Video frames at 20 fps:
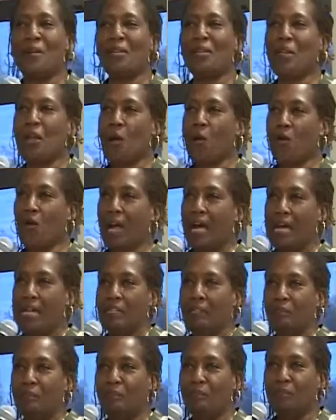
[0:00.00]
but no,
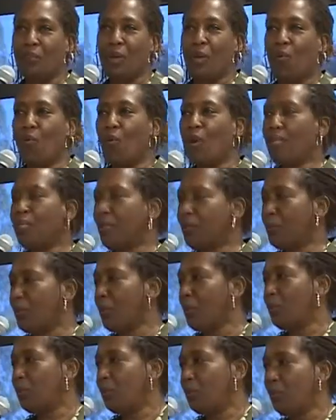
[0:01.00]
um, once a
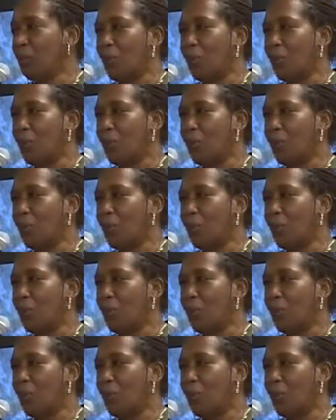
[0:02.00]
social